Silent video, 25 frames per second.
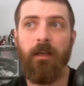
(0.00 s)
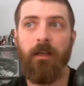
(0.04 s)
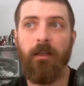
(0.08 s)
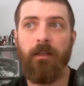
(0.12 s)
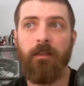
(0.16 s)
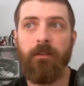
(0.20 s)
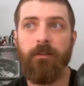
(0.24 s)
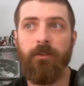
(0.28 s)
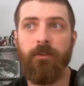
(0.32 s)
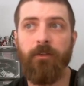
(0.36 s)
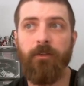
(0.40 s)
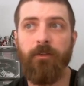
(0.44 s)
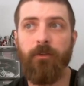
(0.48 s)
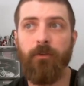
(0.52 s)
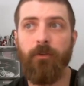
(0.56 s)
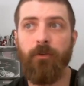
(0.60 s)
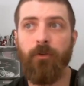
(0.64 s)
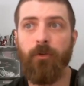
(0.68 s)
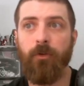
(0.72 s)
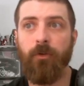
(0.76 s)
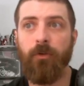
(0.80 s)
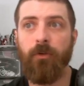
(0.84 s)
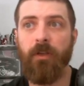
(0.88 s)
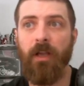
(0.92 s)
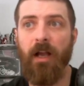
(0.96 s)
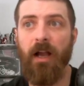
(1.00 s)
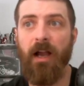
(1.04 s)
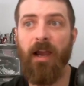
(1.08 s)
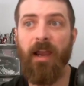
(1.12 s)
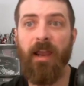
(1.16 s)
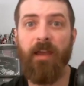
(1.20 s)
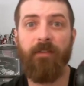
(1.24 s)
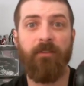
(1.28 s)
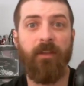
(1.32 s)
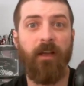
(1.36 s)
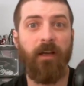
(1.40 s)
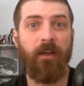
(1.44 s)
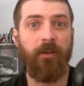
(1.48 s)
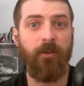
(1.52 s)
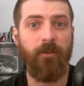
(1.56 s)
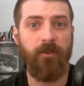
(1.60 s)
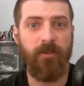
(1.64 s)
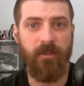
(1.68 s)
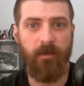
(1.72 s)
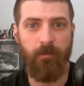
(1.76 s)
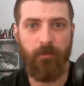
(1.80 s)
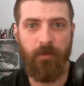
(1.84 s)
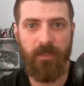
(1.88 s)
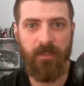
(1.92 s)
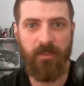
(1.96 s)
I have not used
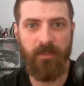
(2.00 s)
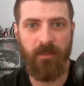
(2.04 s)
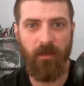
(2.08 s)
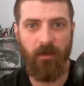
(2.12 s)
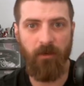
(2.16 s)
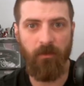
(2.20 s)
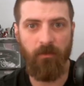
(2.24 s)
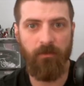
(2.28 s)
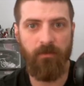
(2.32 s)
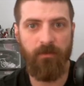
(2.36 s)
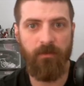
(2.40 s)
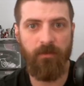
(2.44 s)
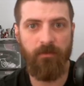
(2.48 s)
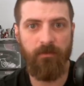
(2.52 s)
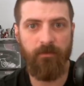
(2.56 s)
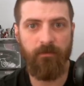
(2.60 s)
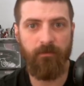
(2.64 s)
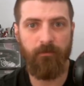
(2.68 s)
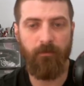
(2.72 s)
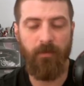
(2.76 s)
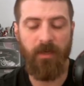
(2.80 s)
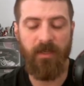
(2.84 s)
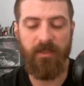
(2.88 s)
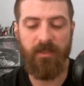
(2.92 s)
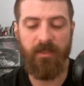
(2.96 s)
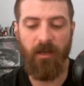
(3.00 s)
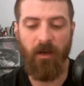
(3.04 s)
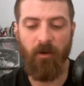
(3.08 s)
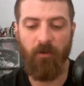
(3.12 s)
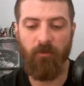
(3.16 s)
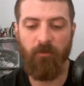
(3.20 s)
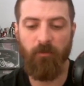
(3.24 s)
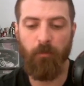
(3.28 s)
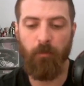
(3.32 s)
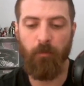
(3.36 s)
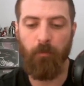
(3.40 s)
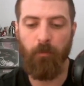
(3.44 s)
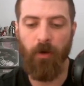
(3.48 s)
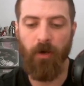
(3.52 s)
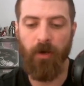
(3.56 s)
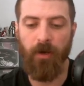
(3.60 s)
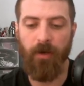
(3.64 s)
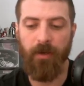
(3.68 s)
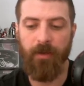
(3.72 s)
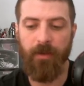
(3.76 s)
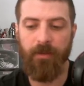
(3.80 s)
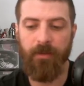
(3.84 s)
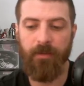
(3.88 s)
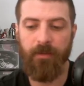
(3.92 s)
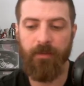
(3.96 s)
them myself,
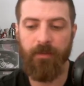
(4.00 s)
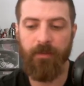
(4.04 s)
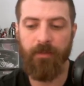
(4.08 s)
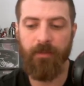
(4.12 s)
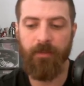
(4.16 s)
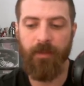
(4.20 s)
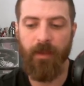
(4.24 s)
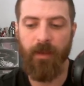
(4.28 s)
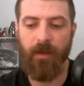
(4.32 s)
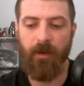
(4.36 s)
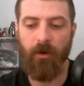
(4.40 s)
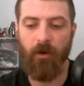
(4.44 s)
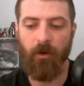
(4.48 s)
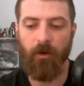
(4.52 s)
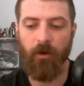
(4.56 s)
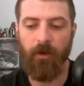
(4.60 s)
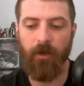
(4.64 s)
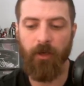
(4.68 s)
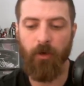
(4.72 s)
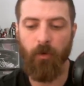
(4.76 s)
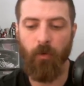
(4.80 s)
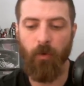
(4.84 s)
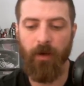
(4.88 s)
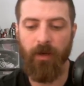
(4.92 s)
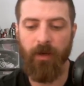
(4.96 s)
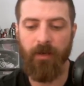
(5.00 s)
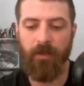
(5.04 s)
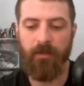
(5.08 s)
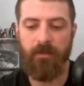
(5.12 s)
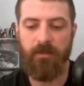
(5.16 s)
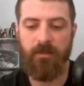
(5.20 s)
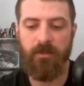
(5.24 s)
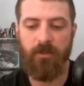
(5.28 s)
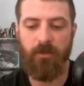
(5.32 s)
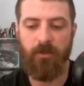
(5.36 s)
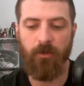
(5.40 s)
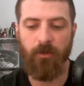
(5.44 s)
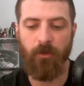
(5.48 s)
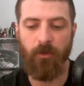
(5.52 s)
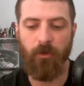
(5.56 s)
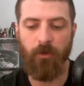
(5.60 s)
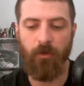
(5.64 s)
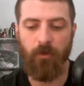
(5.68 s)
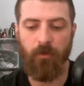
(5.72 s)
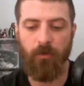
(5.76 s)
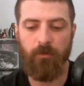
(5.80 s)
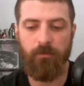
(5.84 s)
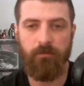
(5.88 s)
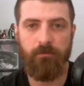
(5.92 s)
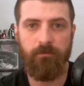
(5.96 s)
but they are equated
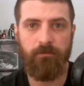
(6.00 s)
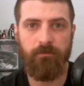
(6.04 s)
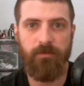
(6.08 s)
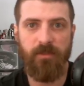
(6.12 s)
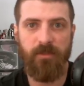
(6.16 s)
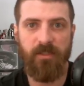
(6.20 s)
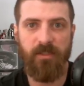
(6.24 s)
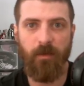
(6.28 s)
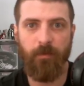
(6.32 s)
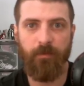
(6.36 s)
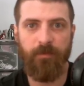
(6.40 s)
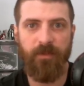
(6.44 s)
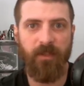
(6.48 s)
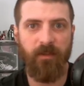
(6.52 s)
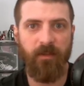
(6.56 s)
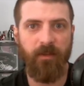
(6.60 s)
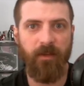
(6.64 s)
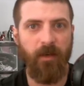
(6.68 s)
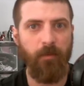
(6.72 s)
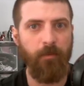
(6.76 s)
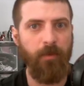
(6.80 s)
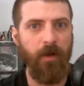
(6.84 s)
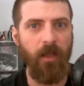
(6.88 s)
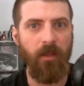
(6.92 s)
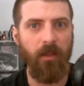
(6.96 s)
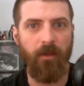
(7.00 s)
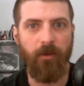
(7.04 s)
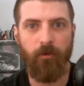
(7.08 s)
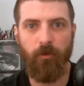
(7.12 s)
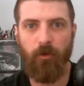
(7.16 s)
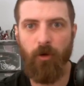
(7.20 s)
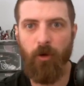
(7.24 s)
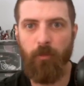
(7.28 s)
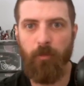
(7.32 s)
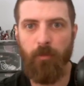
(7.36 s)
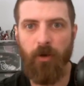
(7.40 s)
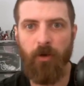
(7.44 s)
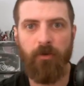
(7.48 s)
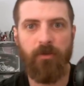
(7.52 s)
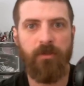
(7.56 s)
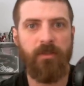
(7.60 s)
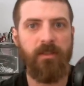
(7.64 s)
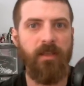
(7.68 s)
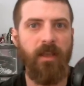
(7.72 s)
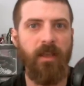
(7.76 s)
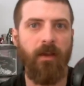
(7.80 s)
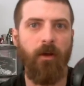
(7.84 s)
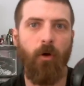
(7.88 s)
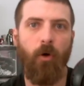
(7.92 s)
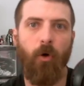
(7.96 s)
to something like a polychromos.
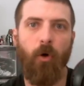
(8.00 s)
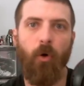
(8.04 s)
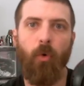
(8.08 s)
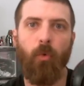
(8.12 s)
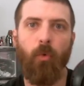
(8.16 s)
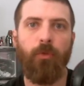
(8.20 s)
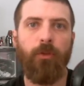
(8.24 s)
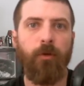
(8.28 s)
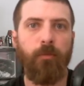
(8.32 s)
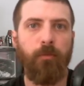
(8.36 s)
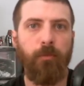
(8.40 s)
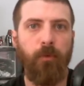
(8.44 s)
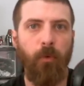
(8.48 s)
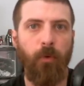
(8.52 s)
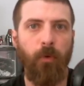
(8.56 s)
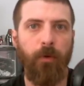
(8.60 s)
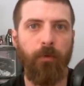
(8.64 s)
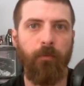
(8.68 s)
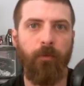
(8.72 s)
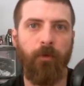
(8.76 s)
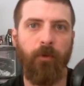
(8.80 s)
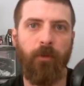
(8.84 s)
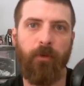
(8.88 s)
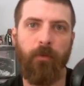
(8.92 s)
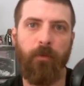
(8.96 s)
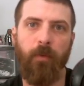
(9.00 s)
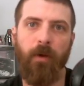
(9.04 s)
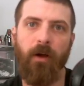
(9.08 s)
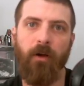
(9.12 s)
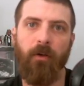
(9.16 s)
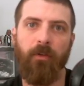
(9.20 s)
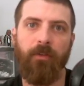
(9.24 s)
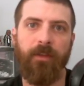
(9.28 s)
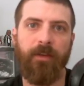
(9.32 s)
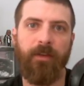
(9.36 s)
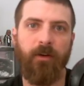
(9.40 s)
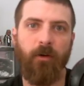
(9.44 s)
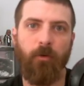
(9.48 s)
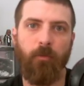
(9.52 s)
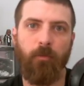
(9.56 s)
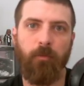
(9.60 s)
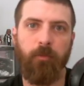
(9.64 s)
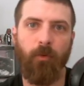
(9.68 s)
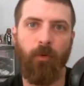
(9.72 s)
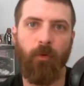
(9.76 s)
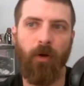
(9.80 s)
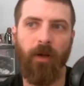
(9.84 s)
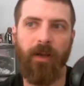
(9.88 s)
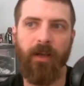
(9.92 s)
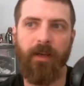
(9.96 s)
They hold their point really well. They don't
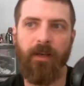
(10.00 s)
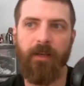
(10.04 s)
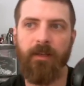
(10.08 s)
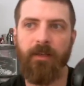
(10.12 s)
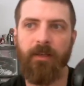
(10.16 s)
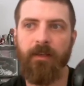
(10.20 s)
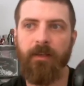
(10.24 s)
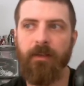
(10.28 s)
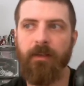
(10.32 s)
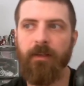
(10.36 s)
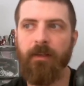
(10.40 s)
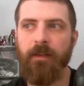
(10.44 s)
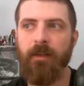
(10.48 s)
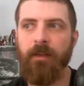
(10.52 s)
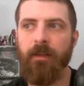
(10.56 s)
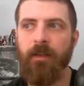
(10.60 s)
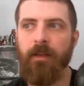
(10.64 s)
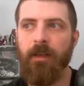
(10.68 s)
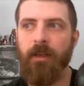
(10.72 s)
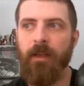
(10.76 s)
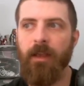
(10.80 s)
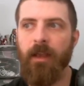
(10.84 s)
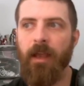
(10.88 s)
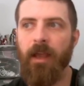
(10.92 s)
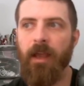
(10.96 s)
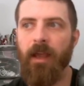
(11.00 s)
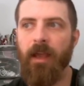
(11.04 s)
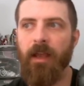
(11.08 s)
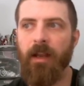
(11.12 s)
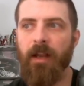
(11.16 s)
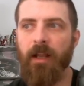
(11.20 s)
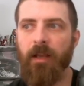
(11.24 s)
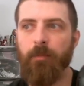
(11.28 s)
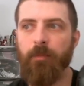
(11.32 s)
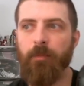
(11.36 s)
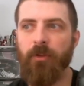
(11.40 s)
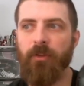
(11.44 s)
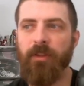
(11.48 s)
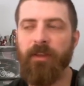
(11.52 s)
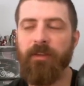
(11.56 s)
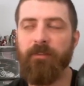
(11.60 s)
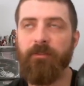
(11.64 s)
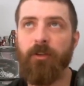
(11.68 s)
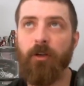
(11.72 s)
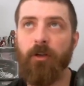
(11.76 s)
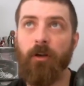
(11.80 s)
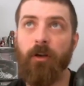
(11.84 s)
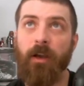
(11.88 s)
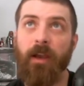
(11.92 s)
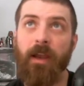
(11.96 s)
break. And I believe
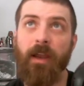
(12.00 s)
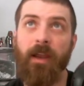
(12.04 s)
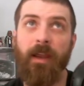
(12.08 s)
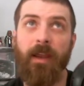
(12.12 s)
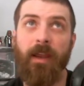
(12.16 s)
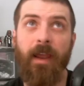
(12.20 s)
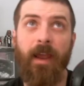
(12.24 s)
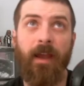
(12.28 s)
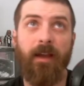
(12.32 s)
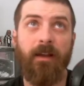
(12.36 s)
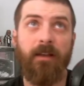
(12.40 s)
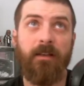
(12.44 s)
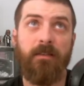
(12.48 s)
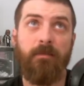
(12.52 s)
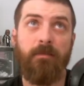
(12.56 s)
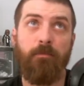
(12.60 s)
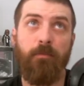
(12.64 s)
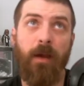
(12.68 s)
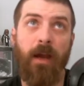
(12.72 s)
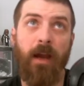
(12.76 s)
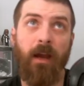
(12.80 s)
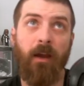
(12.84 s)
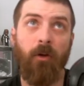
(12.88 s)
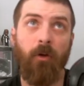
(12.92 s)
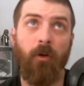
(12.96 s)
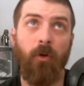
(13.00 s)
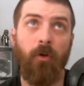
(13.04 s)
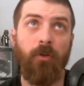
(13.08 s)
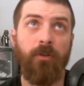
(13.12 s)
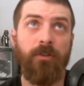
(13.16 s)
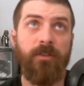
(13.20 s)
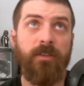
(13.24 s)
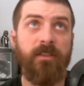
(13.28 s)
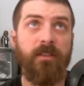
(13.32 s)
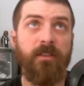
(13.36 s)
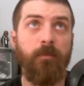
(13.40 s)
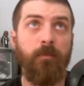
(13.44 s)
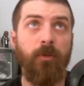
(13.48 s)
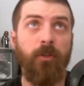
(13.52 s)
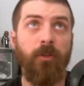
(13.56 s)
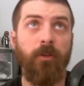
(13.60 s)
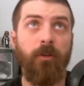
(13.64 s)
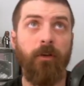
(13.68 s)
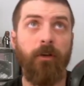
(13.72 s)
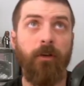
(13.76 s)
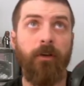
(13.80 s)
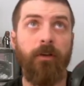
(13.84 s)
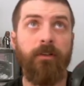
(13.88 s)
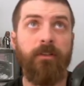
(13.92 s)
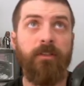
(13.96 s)
they're a hex barrel
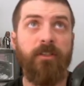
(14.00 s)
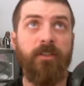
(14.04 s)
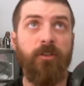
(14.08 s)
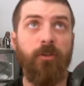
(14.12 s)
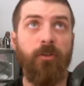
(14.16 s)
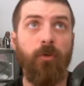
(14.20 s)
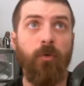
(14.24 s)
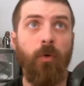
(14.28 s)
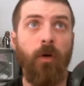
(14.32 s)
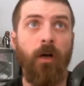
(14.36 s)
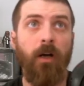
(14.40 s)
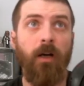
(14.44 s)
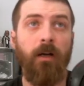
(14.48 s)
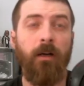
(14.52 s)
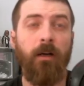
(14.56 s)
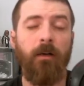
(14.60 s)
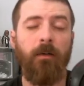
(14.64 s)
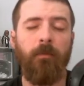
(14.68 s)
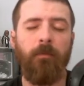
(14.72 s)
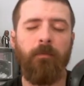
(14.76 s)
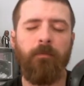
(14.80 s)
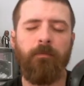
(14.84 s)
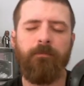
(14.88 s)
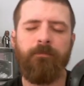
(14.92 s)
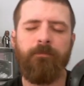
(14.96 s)
similar to